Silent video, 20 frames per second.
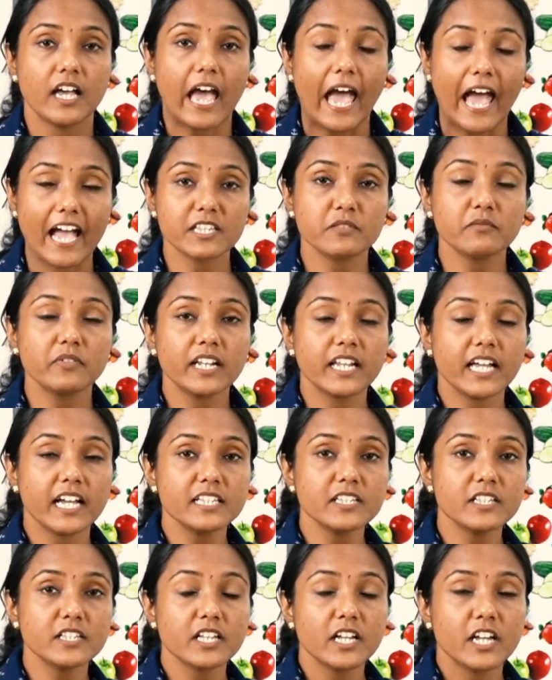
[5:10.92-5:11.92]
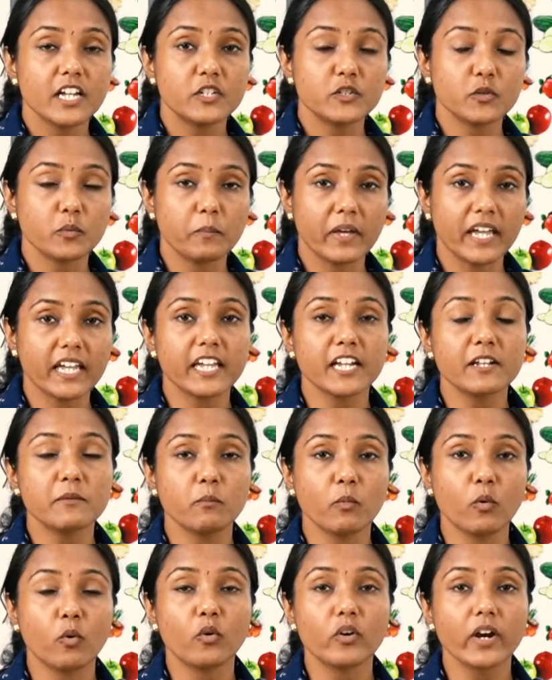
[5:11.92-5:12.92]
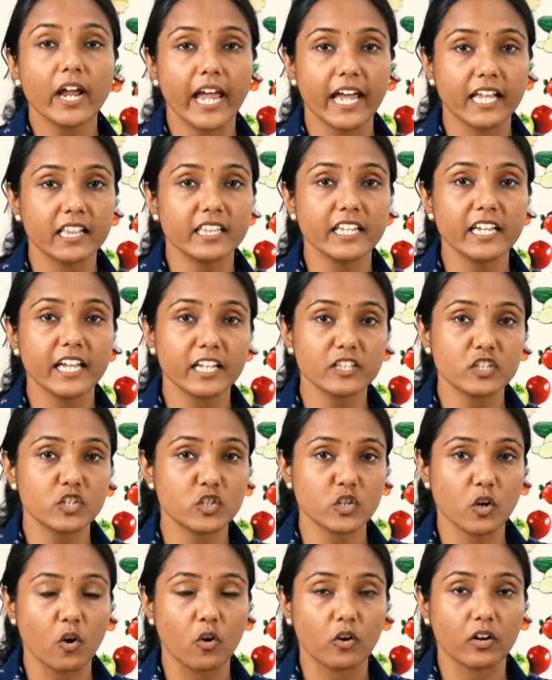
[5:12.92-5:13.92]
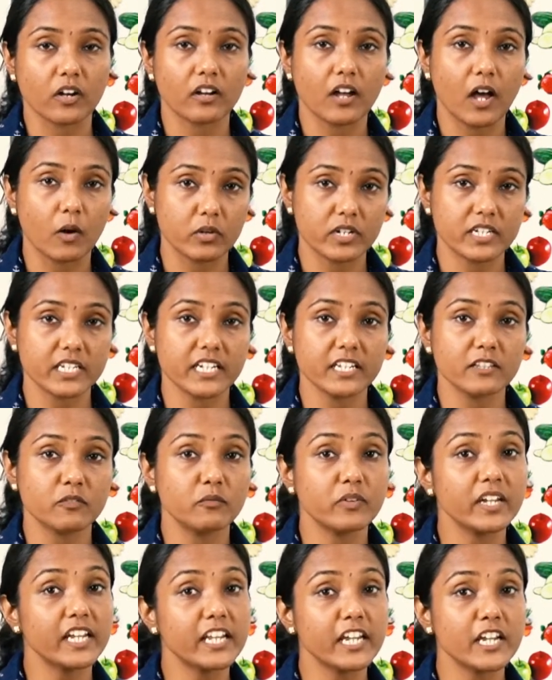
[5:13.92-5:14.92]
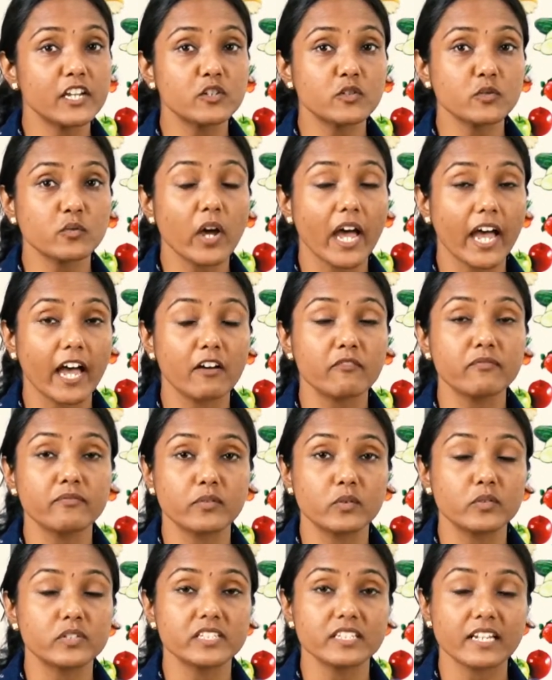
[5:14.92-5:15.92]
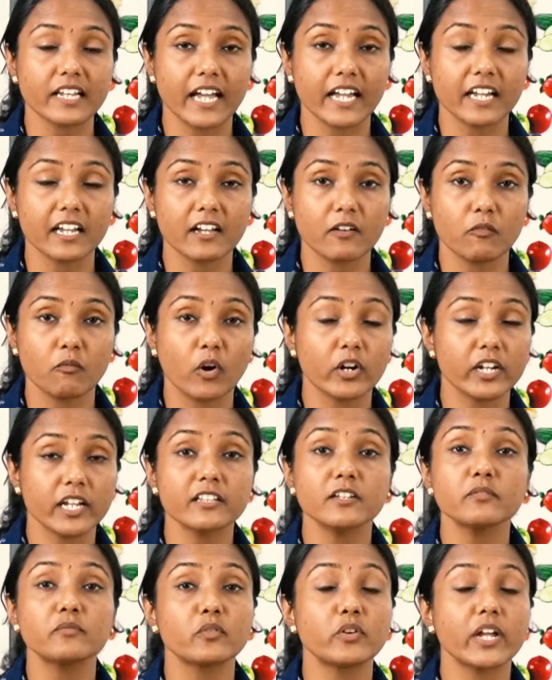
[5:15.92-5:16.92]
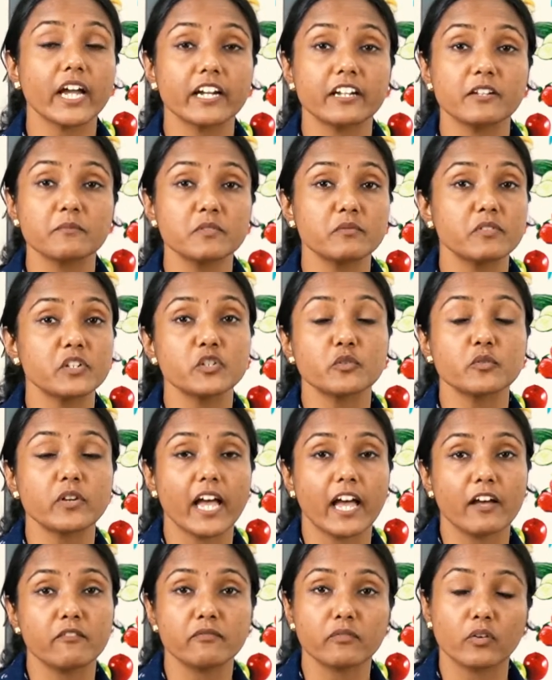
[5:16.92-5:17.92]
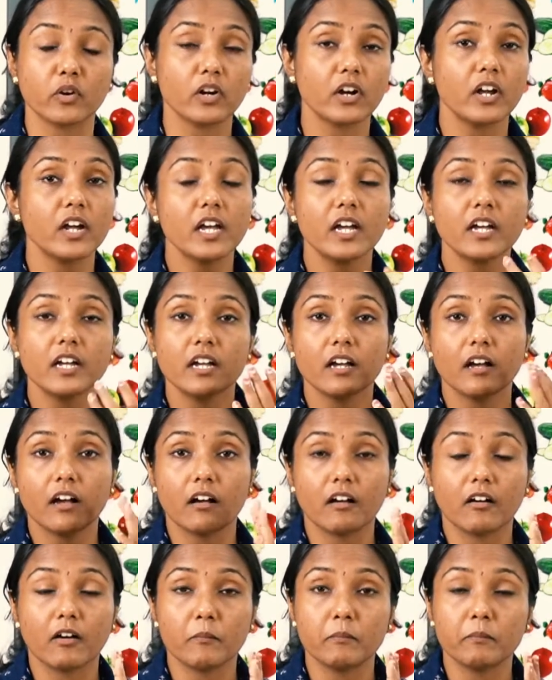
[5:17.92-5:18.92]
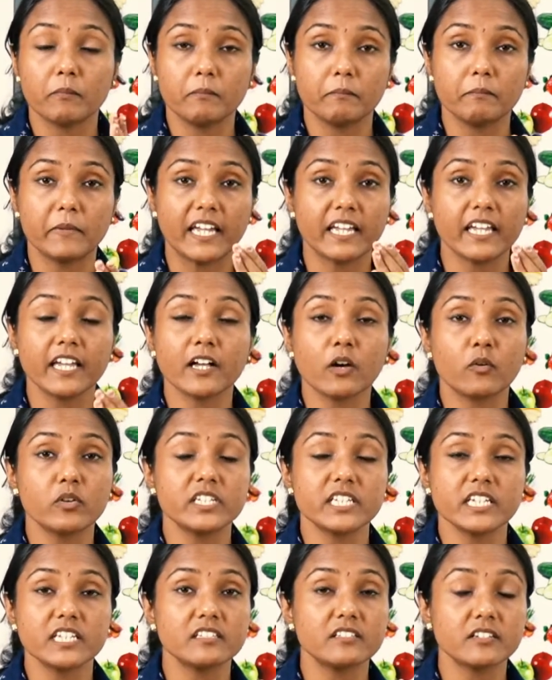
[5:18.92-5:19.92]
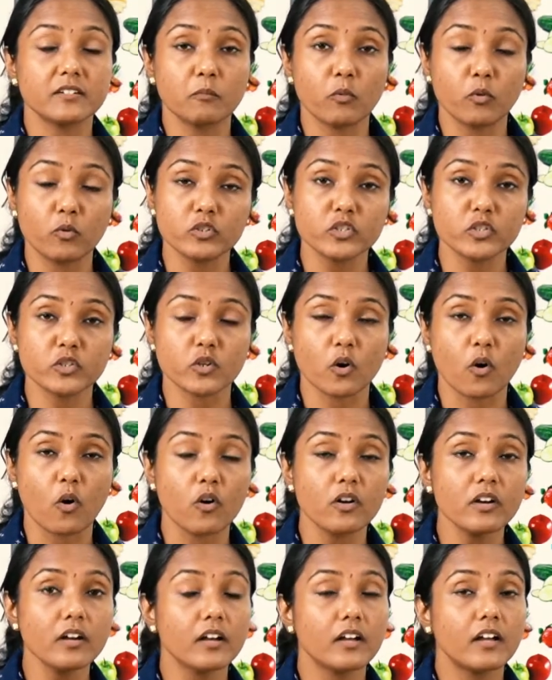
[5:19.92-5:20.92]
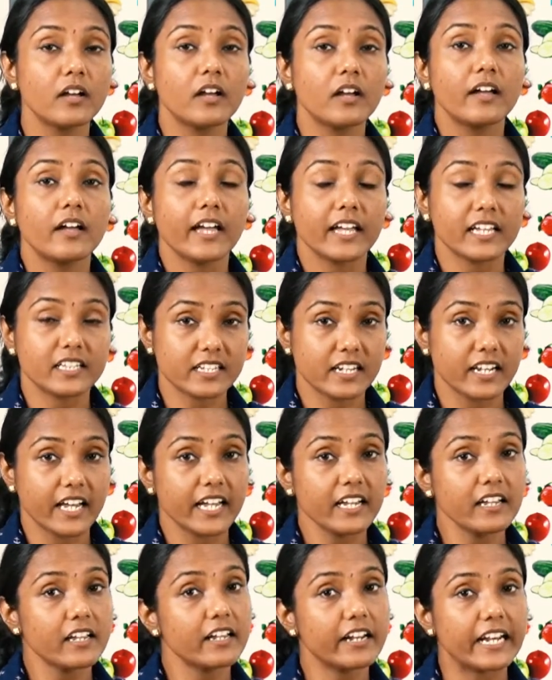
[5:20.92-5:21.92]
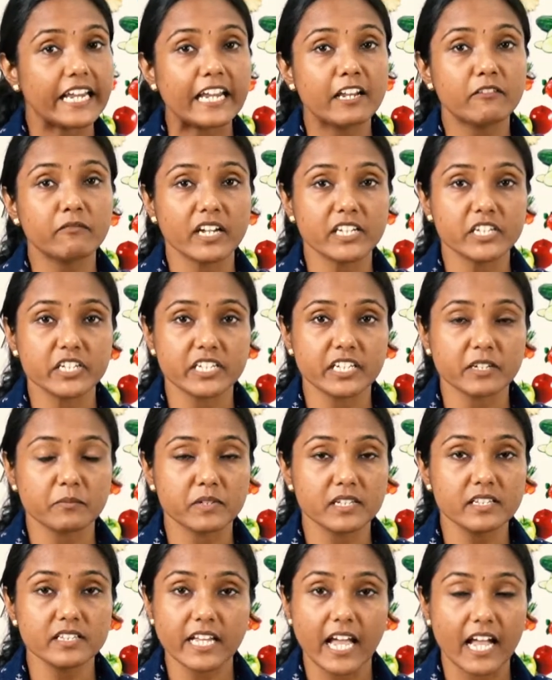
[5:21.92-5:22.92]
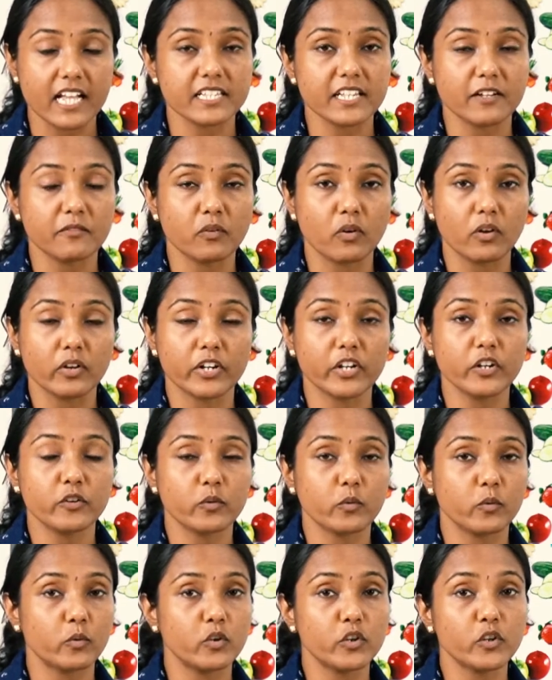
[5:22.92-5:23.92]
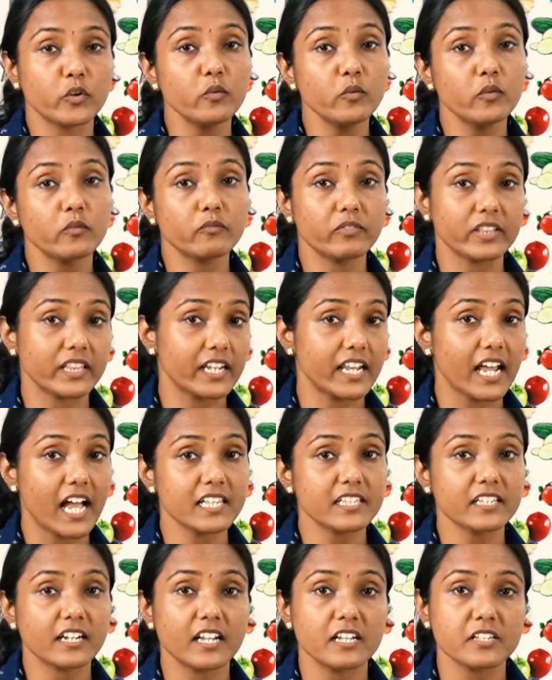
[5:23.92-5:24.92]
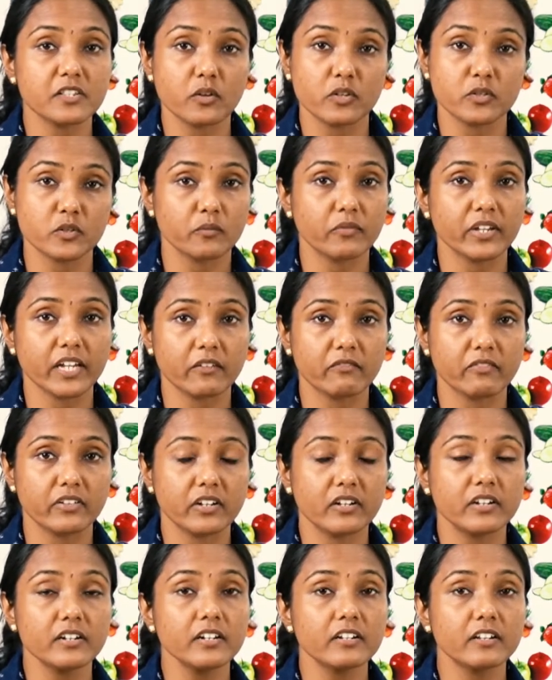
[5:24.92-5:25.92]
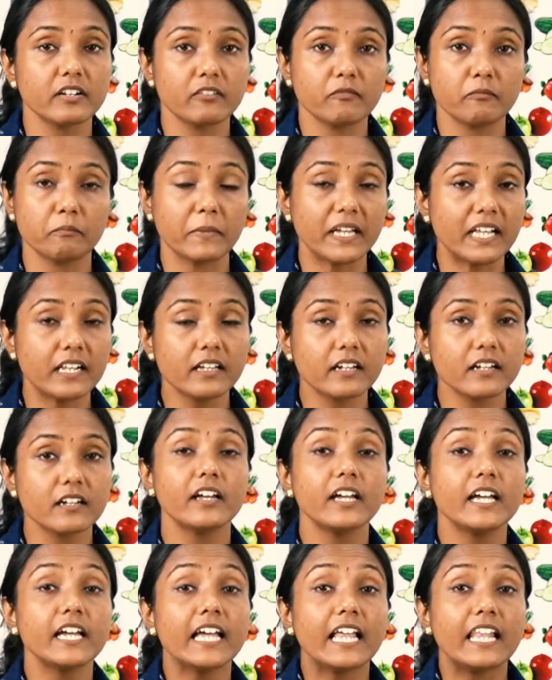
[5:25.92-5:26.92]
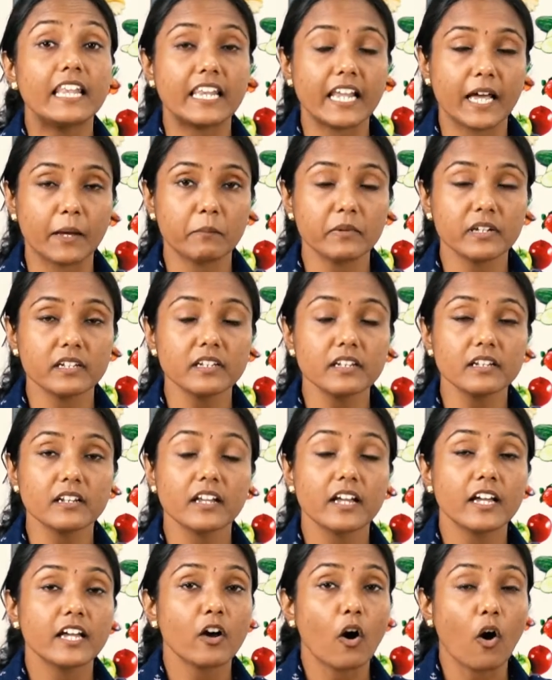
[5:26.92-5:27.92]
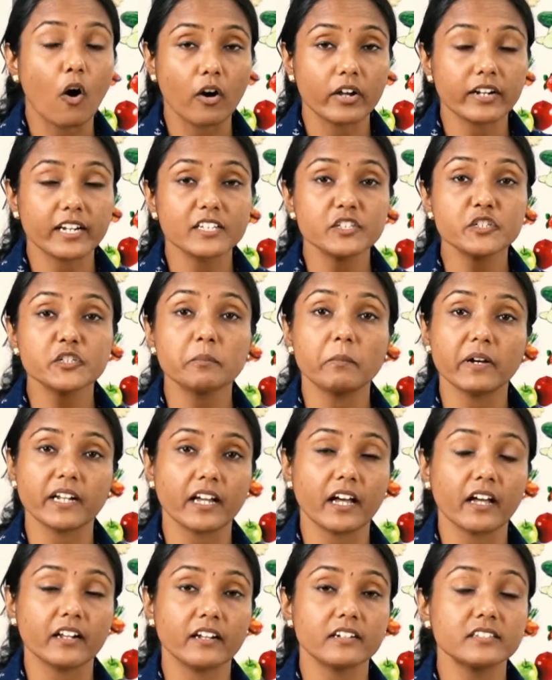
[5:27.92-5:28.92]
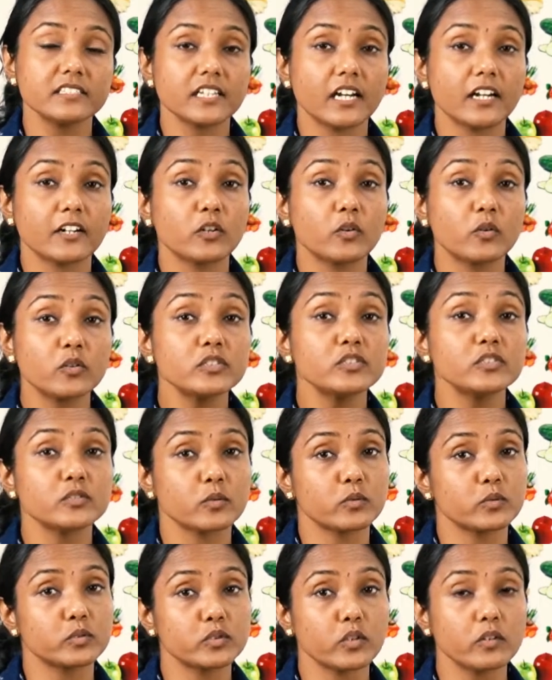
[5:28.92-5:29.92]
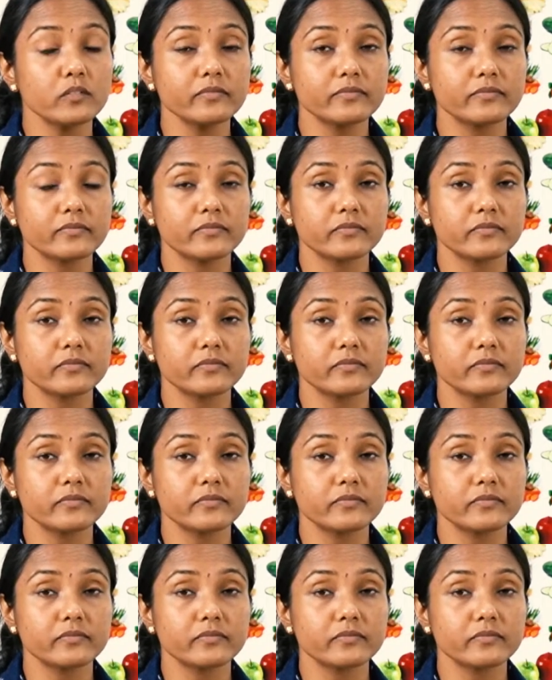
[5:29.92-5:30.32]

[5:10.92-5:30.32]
As well as to make it more healthy and strong, our teeth, we need to have foods like, what are the food items we should have for making our teeth more strong? It's like green vegetables, as I've already told you. In the last class also we have learned milk, lemon, orange, bananas are good source of